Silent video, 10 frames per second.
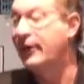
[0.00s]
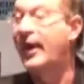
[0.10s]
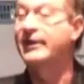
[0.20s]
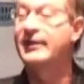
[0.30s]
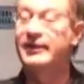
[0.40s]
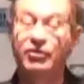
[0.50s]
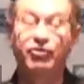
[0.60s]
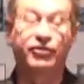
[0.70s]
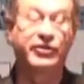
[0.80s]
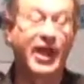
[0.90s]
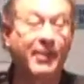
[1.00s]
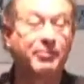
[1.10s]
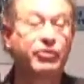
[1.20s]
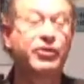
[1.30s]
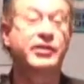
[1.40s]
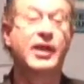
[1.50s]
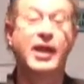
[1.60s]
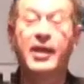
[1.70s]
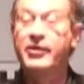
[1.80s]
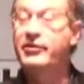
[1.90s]
fact, they did just the
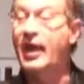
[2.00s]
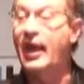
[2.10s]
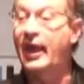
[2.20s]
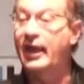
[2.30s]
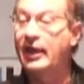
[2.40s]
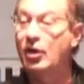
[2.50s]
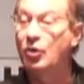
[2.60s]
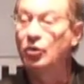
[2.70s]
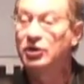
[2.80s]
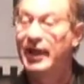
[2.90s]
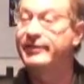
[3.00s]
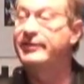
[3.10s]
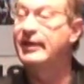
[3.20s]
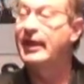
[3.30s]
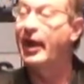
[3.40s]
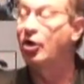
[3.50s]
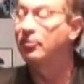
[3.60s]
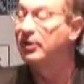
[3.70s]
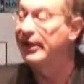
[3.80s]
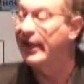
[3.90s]
opposite. They led the
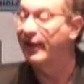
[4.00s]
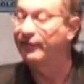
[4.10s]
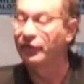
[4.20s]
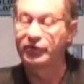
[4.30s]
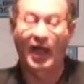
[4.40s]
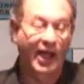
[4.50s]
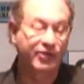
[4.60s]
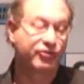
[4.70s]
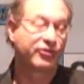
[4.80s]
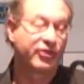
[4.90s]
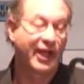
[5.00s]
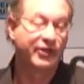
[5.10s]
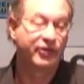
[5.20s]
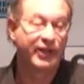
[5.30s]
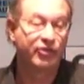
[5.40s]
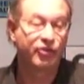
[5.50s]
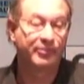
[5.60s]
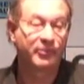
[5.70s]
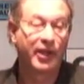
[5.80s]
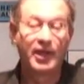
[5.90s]
Arab League effort to ostracize
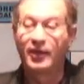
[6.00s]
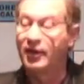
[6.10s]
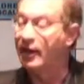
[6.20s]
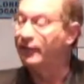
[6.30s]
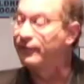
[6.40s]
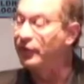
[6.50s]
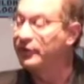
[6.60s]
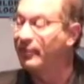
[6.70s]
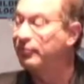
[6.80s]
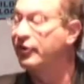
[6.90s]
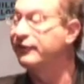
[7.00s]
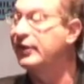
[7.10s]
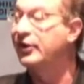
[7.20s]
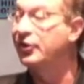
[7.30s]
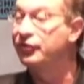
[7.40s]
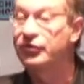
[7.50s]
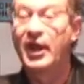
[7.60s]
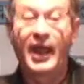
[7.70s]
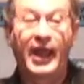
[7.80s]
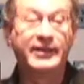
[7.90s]
Egypt for a number of years,
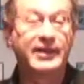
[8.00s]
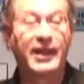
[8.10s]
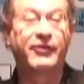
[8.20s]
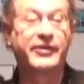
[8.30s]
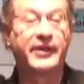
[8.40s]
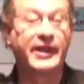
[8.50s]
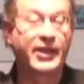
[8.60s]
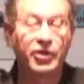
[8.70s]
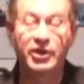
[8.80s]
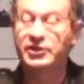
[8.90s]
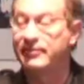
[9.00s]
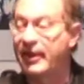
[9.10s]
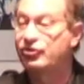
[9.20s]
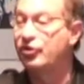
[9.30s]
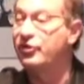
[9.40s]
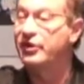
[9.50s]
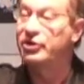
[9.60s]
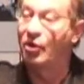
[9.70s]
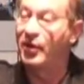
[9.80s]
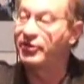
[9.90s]
and did everything they could to make sure that
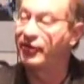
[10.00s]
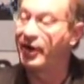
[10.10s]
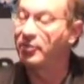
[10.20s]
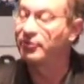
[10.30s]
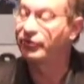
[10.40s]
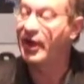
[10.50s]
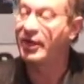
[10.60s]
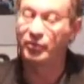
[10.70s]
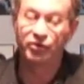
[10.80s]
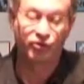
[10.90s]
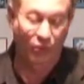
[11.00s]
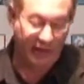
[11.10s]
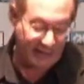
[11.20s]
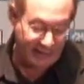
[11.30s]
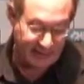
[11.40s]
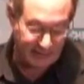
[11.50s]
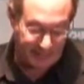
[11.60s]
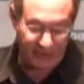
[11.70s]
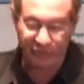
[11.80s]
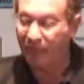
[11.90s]
no other Arab state would join into the
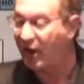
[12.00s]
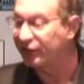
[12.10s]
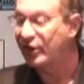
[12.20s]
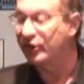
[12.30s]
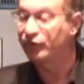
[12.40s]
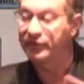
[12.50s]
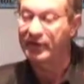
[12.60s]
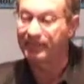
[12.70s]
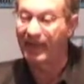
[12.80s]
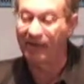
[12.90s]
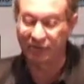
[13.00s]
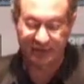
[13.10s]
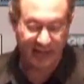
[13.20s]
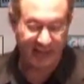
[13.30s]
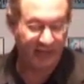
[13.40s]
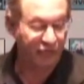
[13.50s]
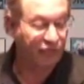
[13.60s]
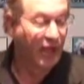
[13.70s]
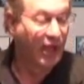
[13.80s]
peace process, or that the Palestinians